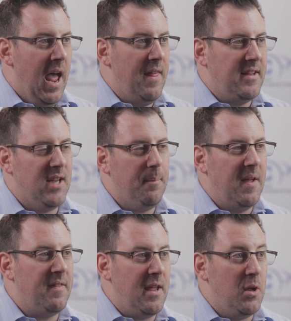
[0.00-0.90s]
and then
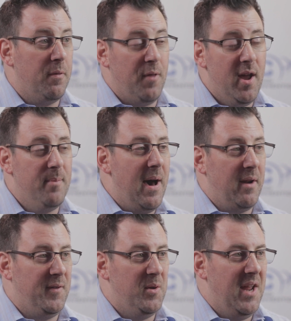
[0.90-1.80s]
something that you thought
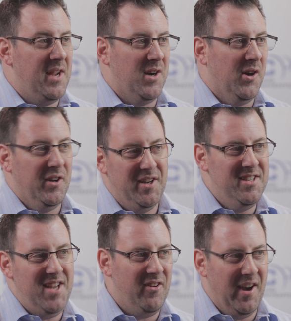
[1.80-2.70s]
about a few days earlier and
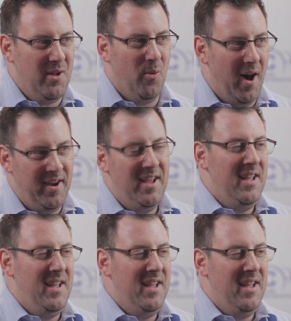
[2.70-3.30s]
didn't tell anyone